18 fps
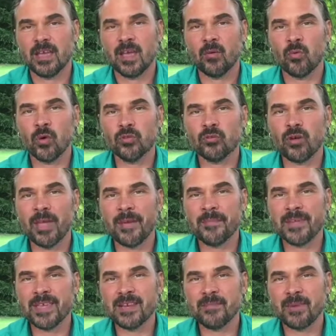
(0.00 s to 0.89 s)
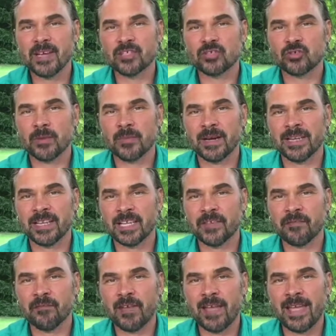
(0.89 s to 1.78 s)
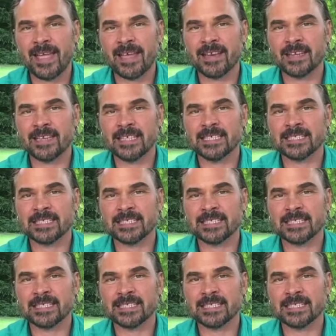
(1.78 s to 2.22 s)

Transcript: And what do I mean by traumatic event